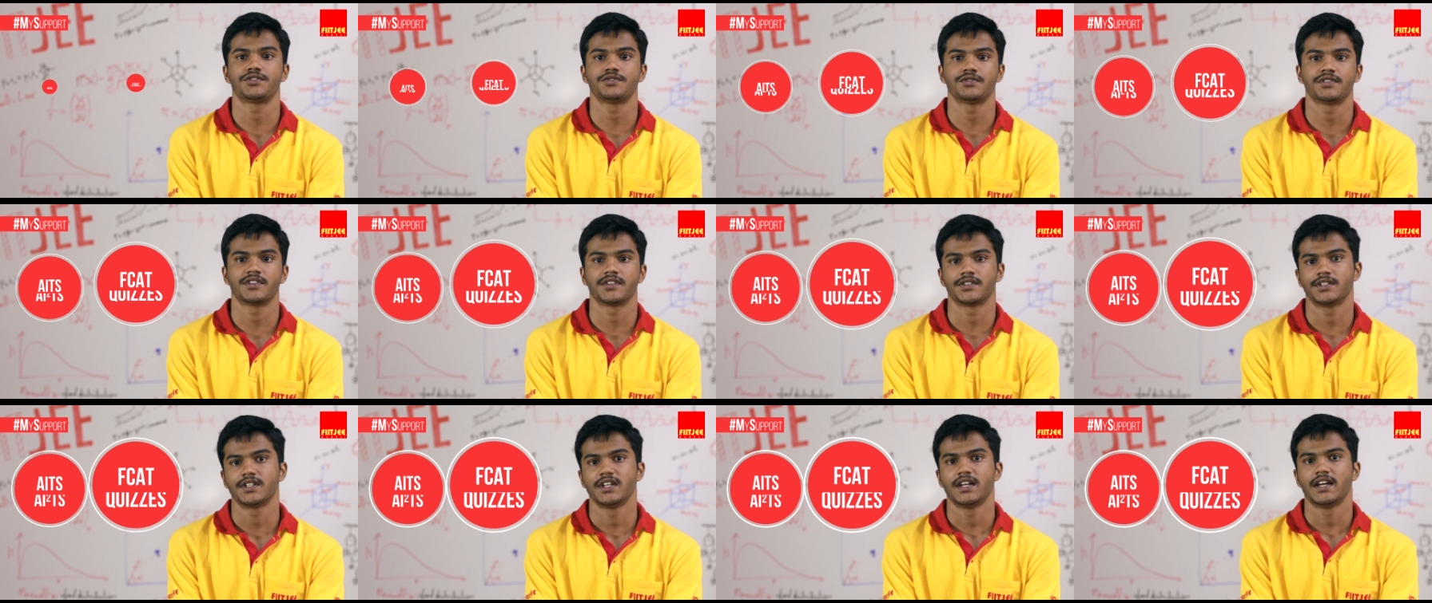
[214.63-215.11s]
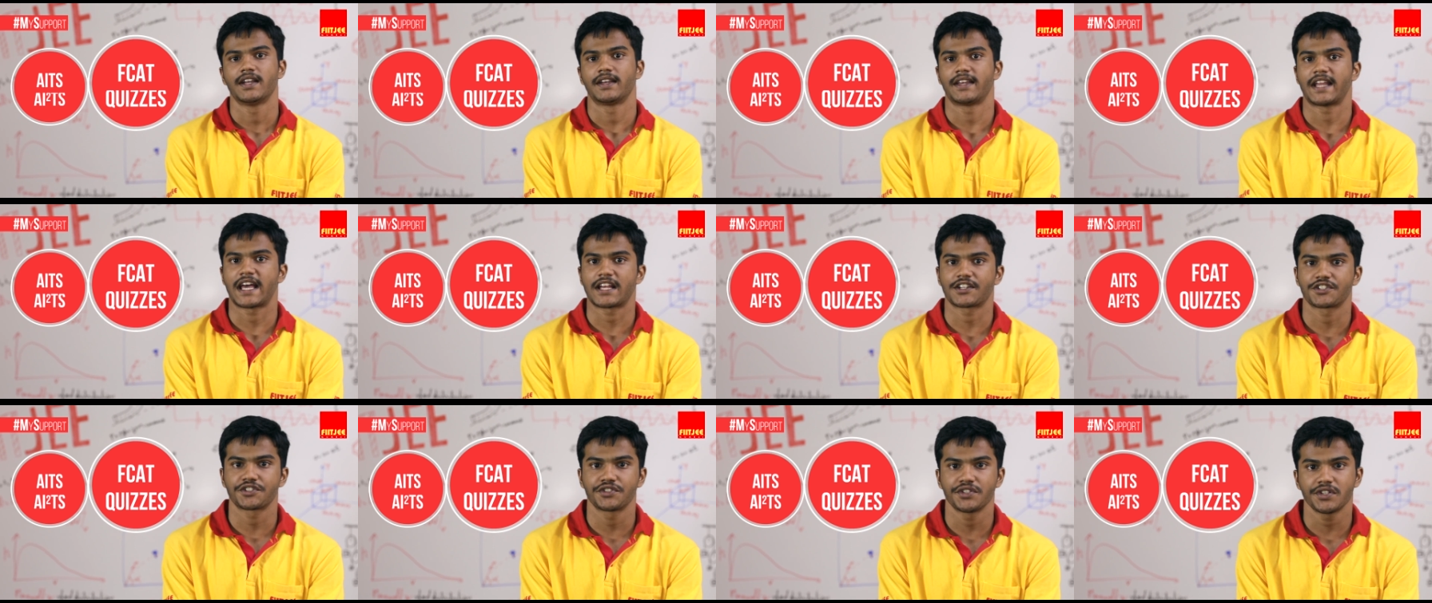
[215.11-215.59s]
to the
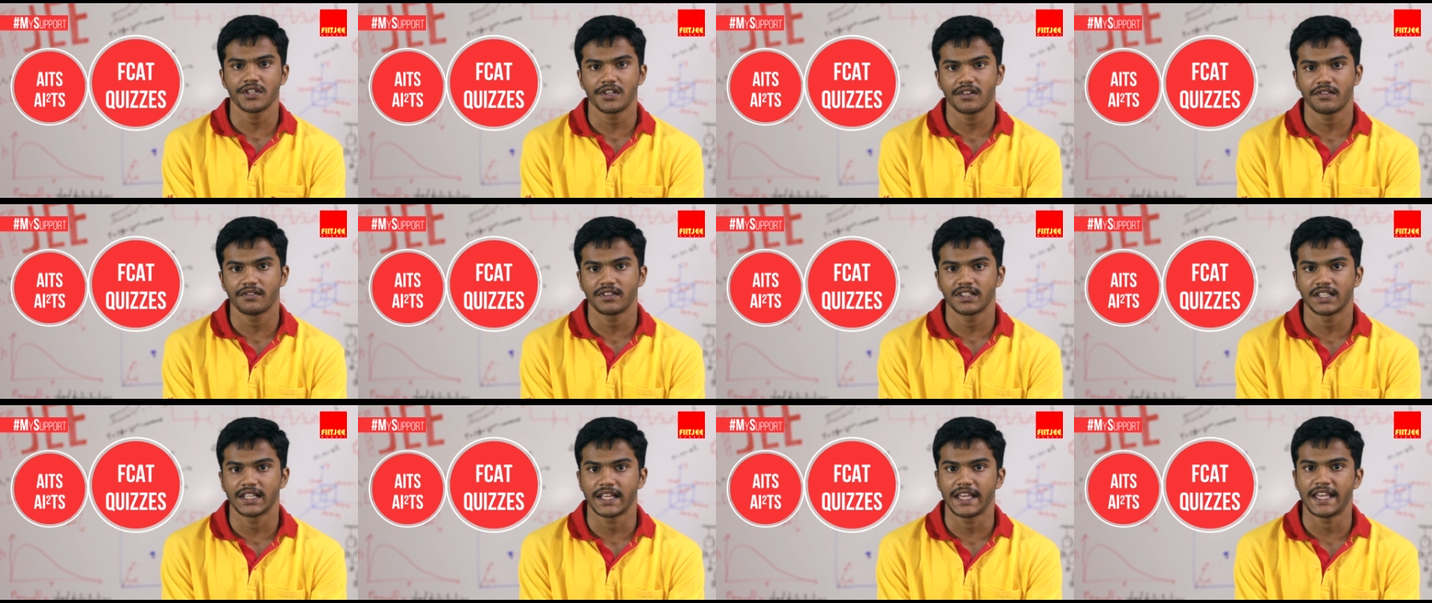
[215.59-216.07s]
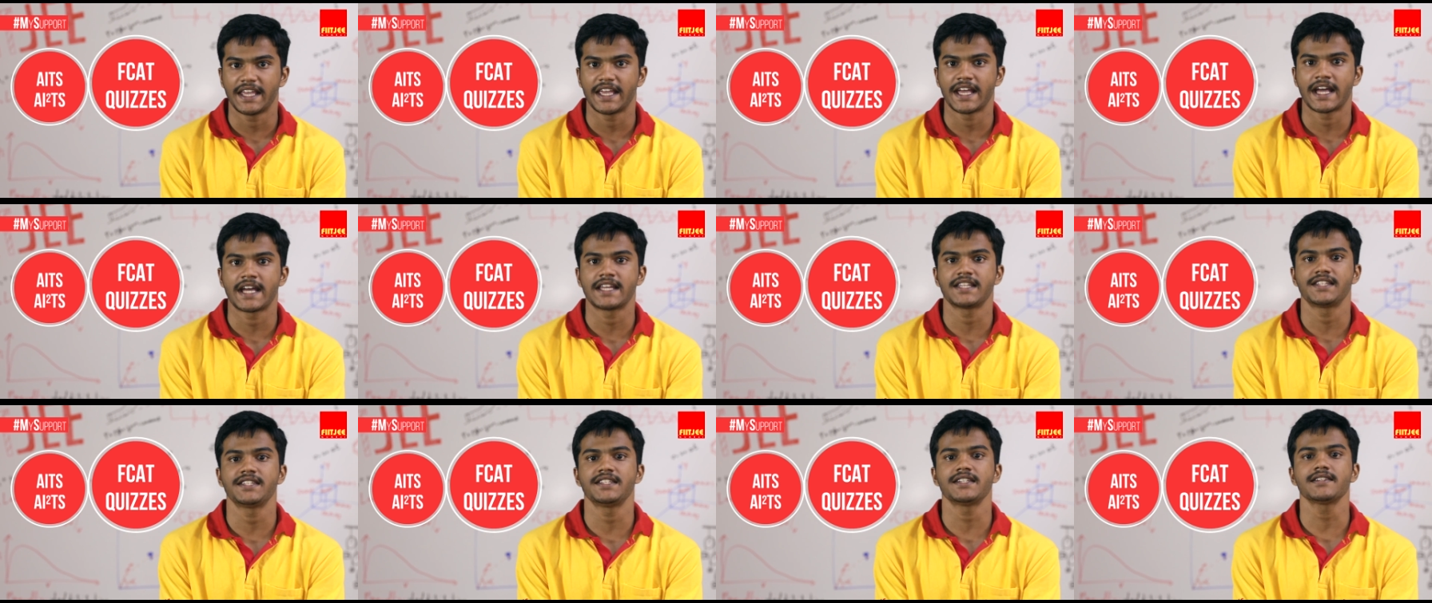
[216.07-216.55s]
national level
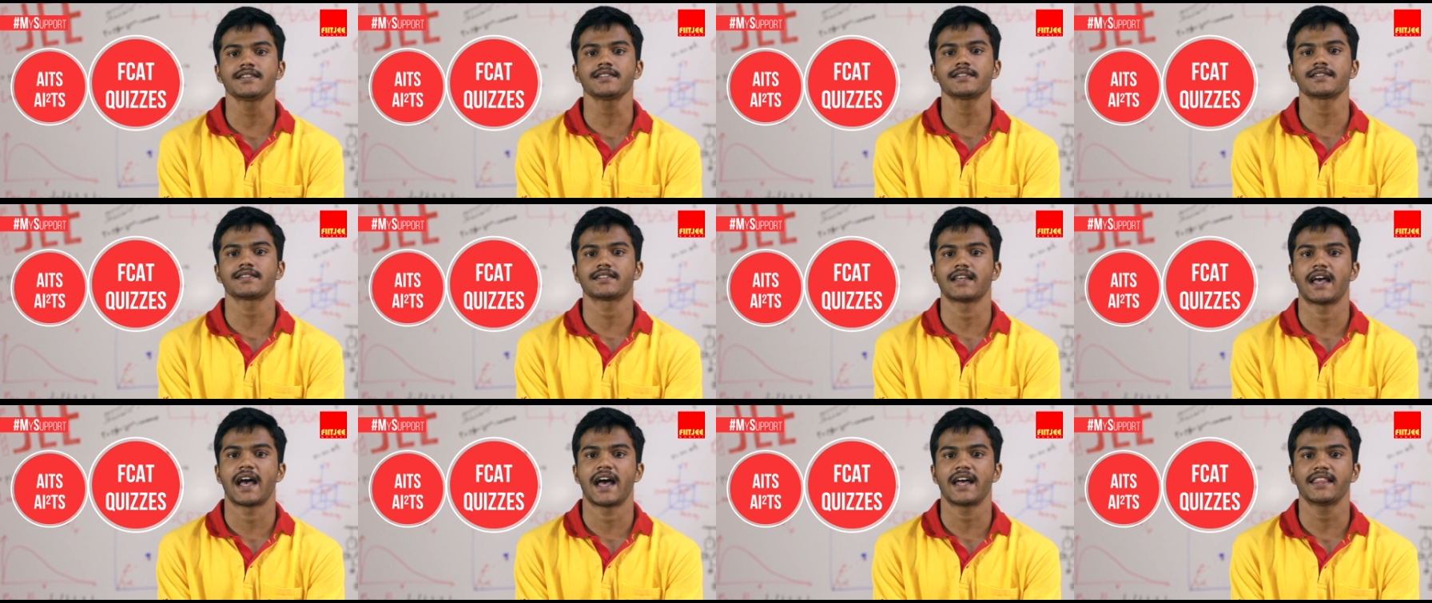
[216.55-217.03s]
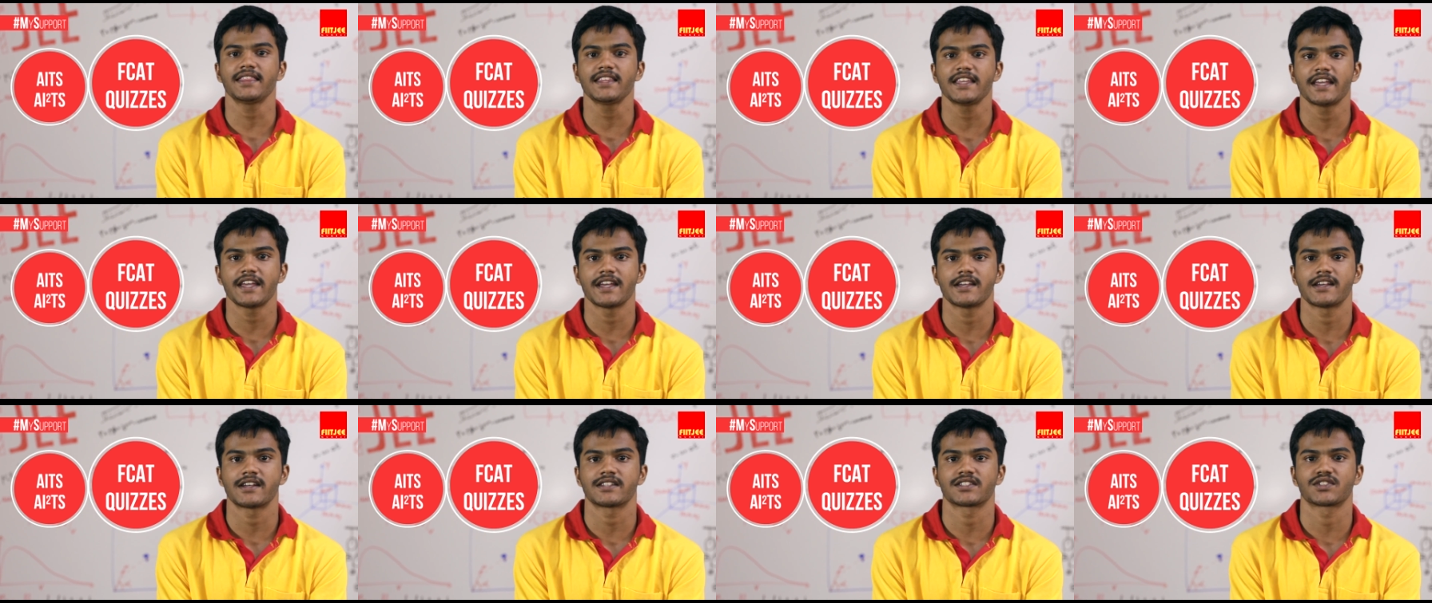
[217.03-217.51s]
AITS and
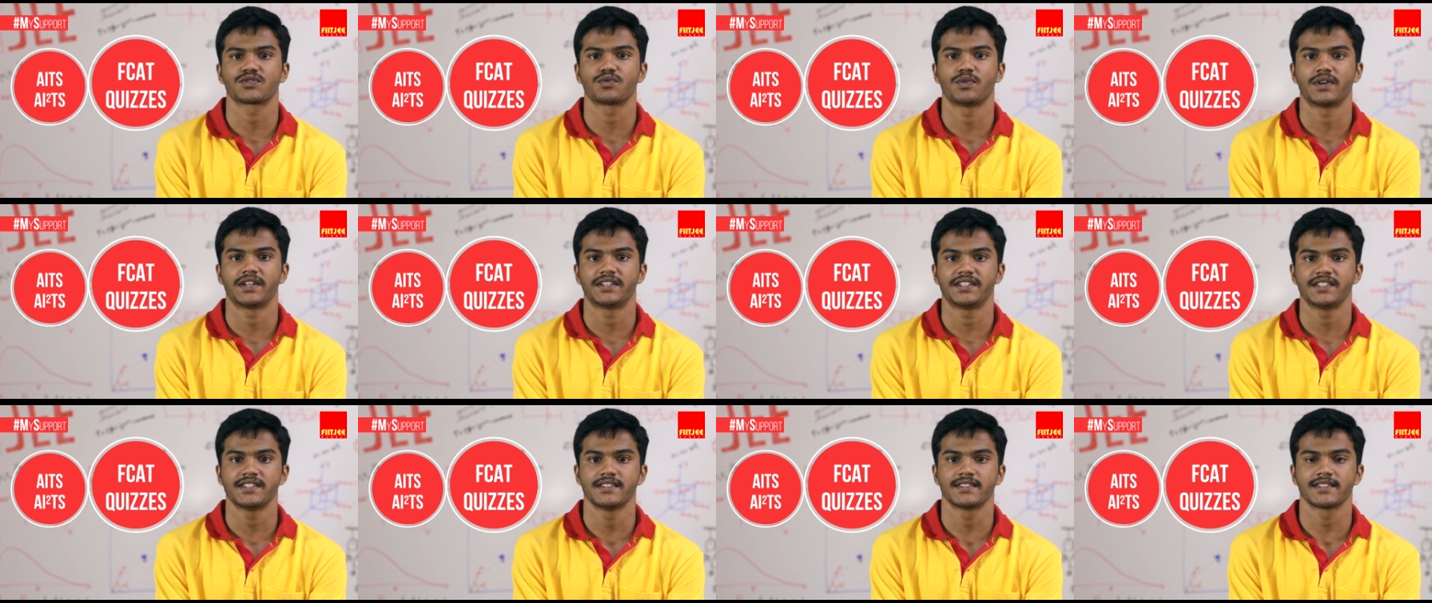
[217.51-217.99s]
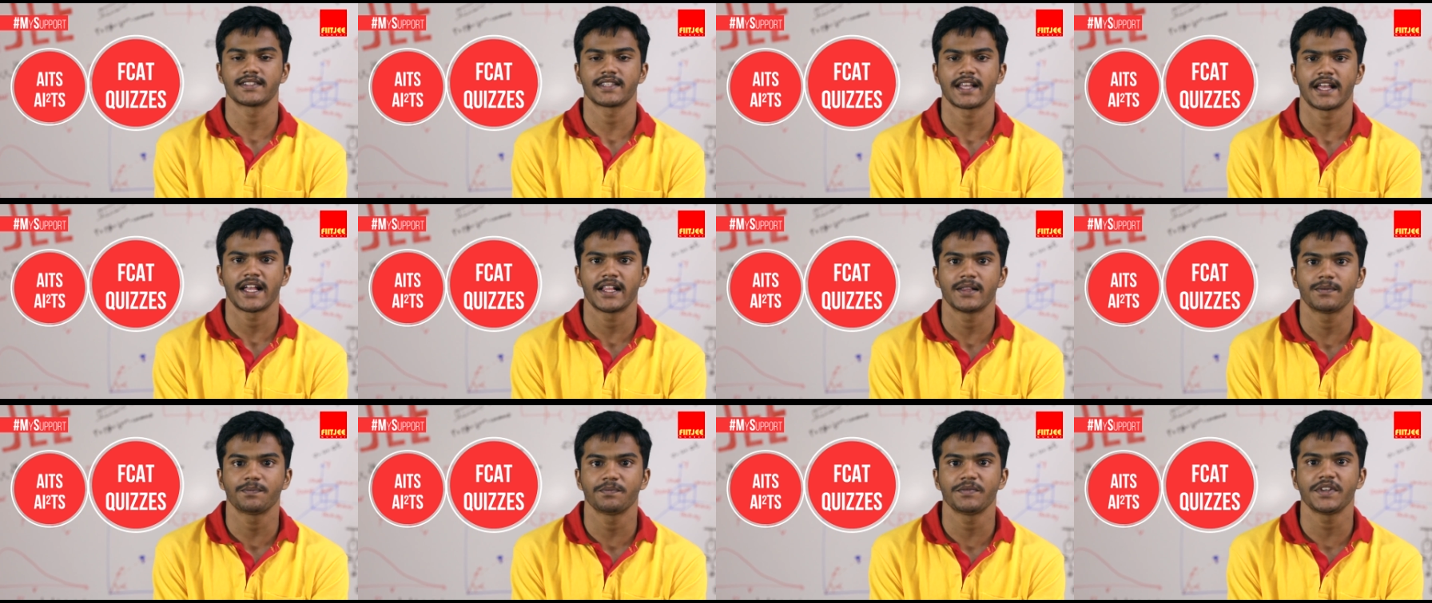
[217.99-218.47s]
the AI SquareTS
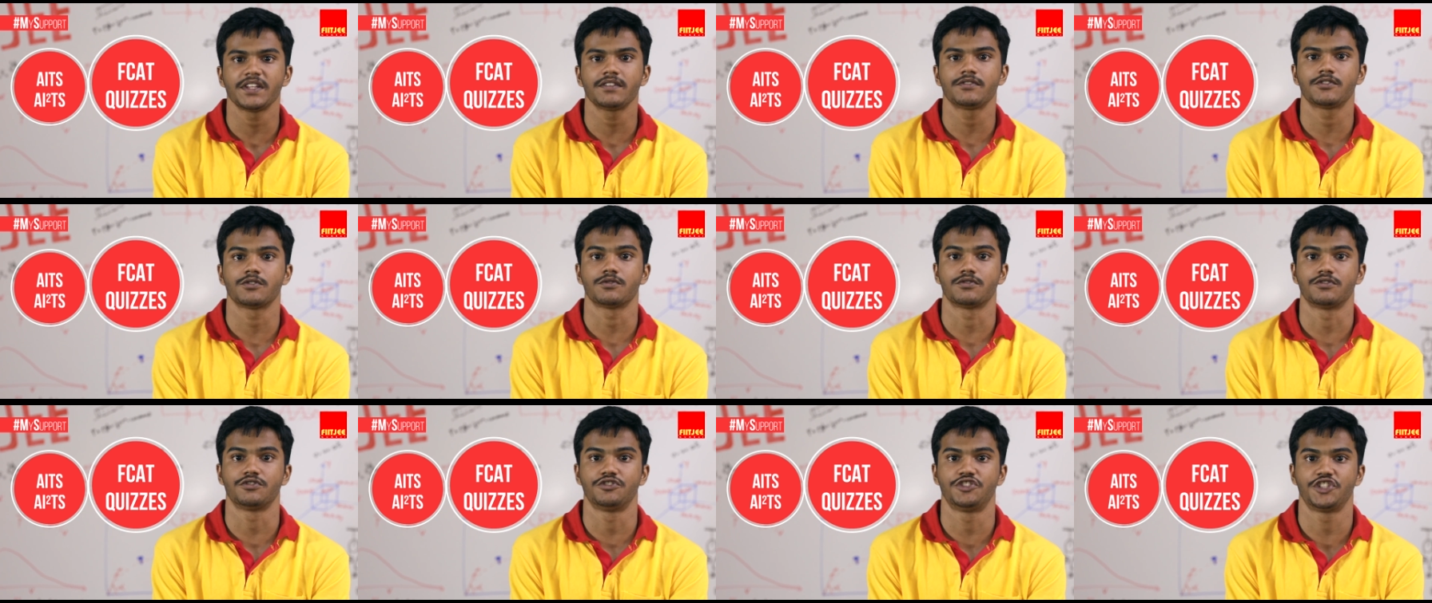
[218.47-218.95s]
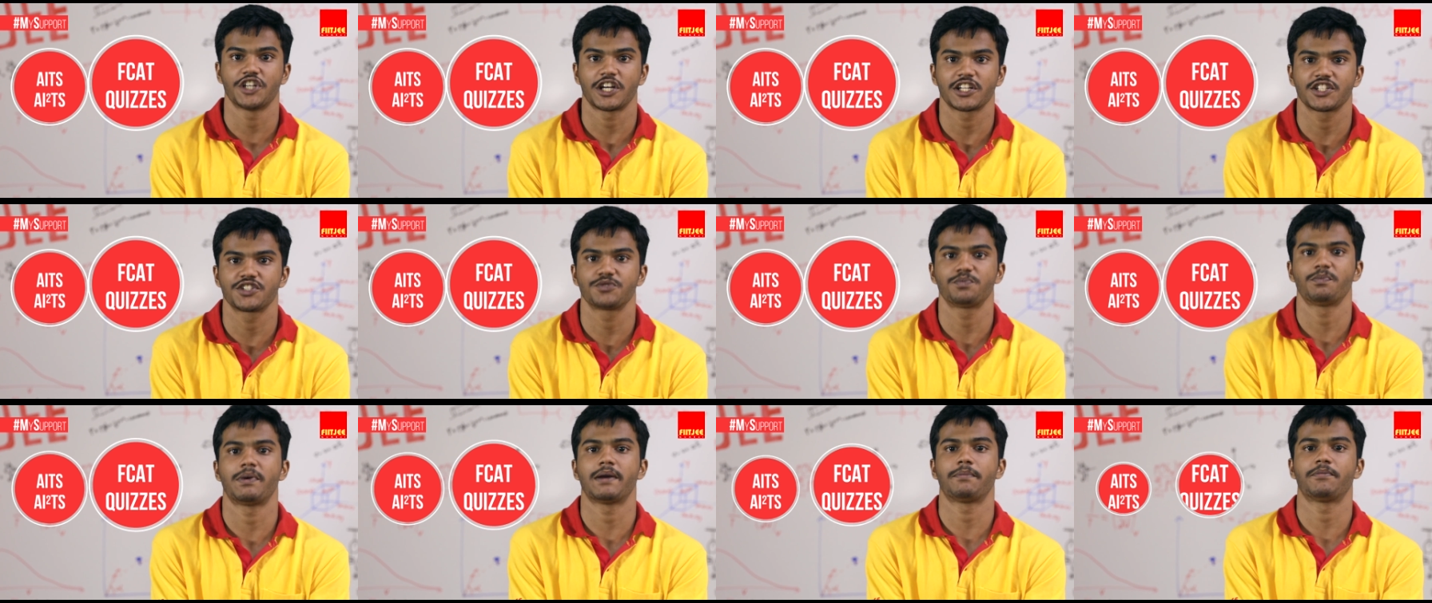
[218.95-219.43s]
helped me to
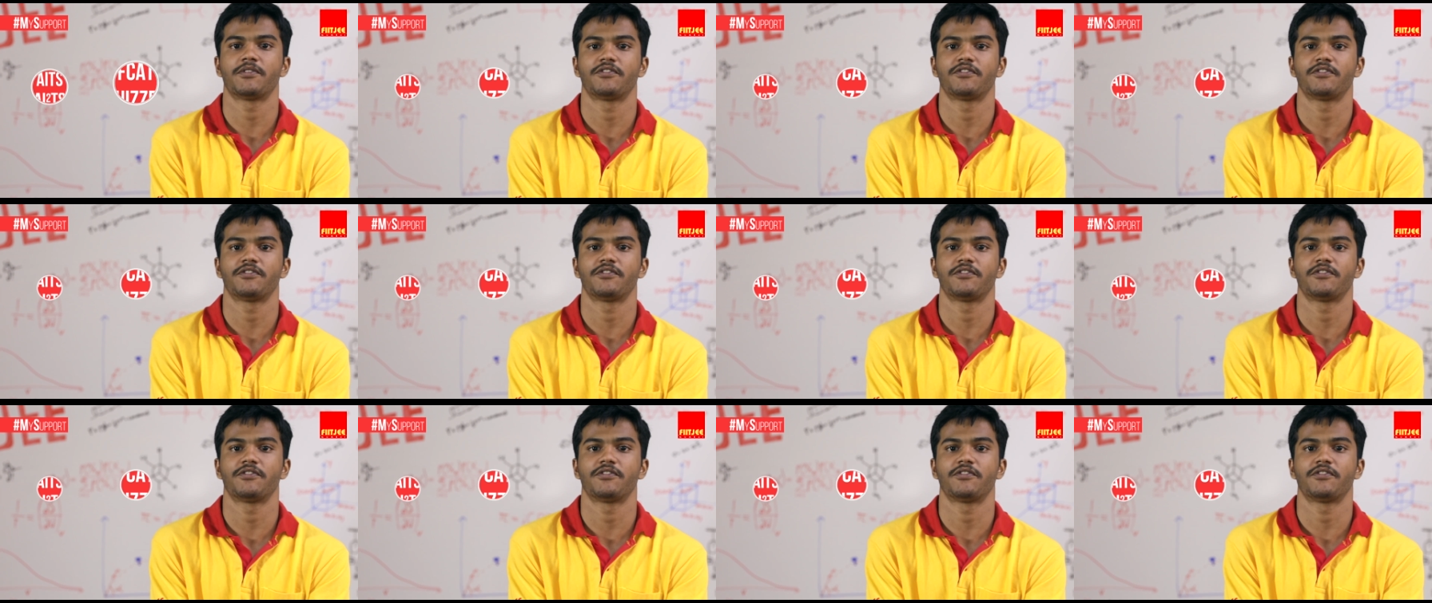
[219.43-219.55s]
judge my